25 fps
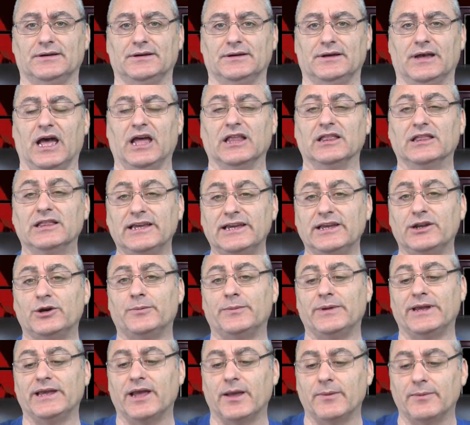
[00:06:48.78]
a leader
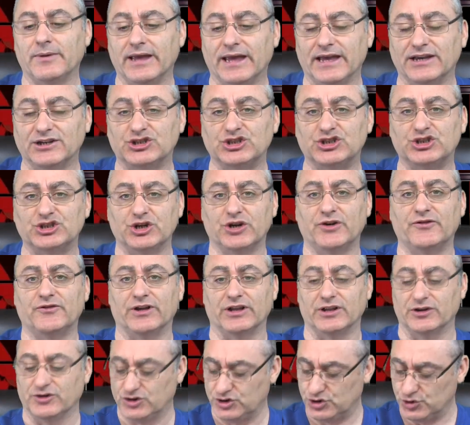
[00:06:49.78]
becoming a
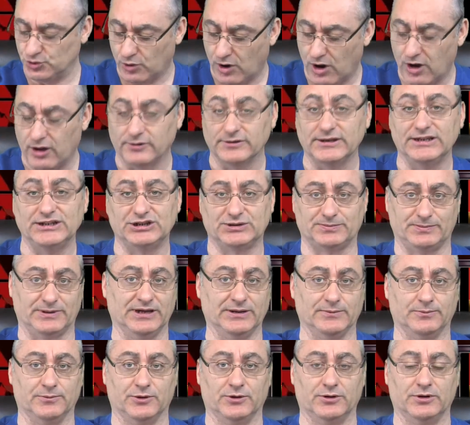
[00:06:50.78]
servant to all these
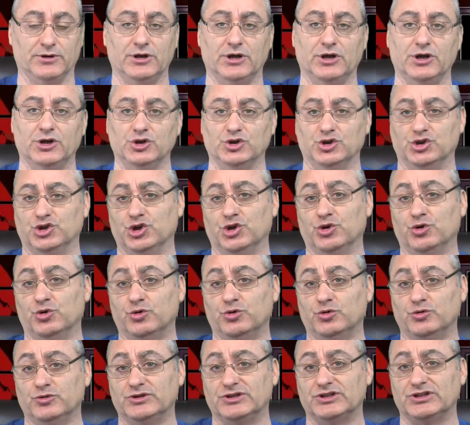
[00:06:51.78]
people,
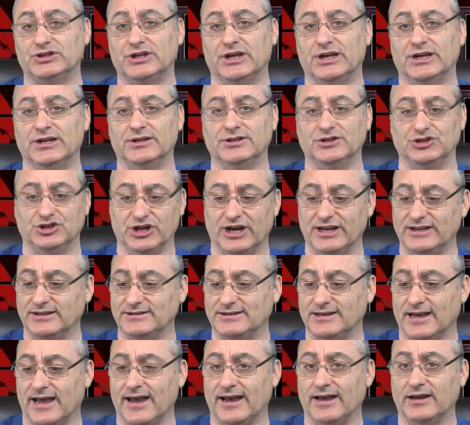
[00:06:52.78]
Jews,
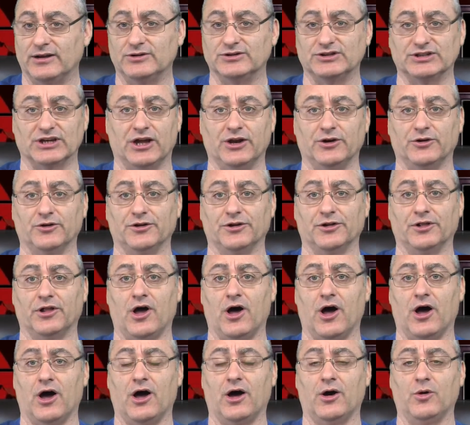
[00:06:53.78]
Gentiles, under the
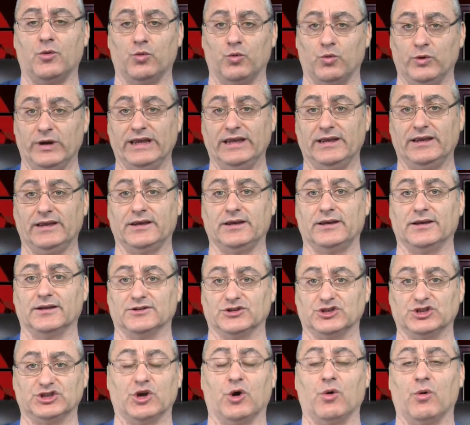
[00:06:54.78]
law, weak,
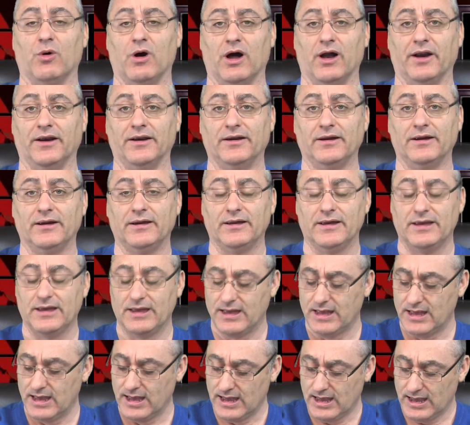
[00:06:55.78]
and so on,
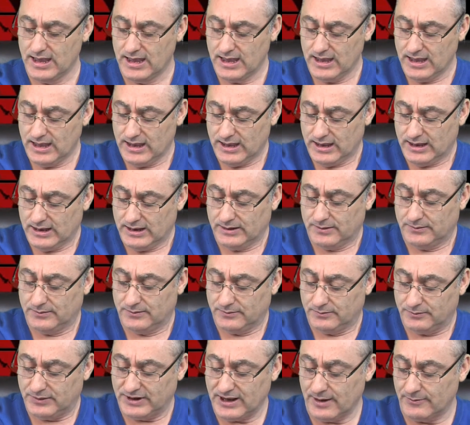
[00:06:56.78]

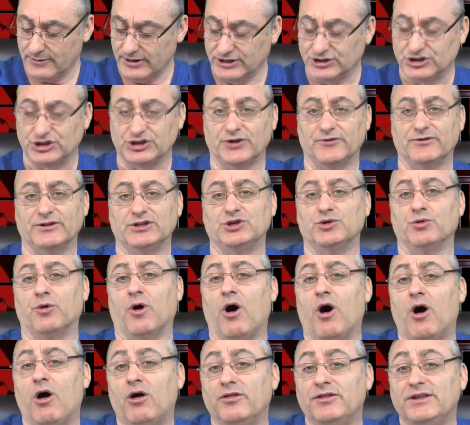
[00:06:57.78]
becoming a servant to
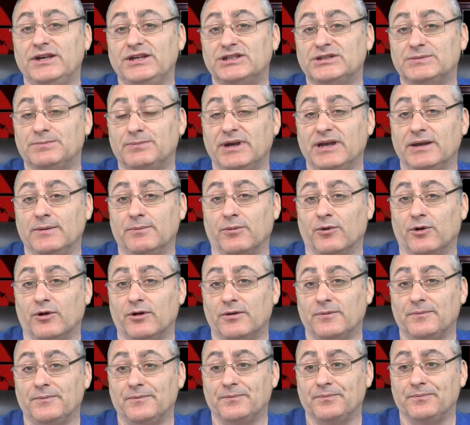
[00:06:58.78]
all these
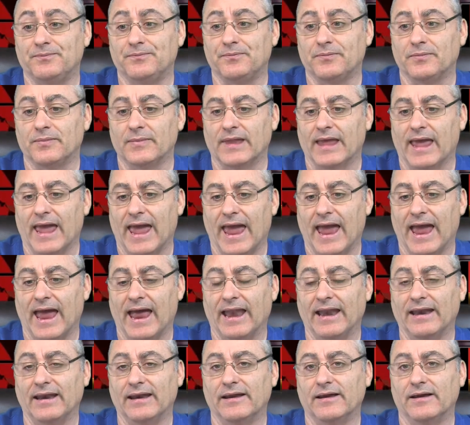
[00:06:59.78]
people,
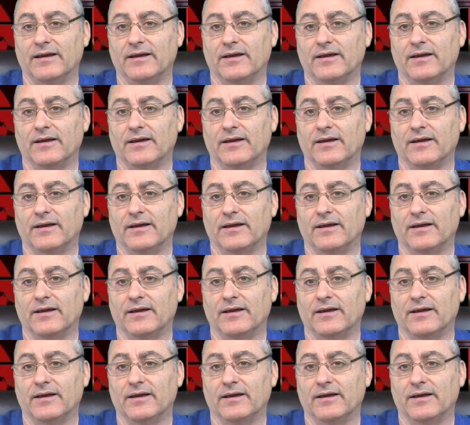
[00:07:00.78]
and